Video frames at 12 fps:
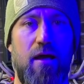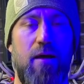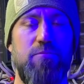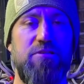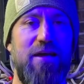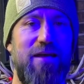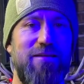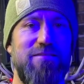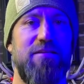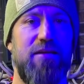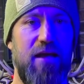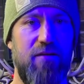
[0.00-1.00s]
I'm
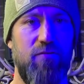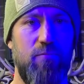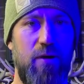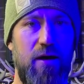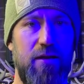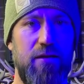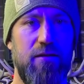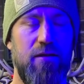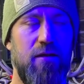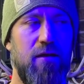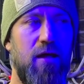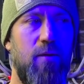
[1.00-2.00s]
challenging everybody.
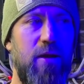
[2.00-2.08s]
I'm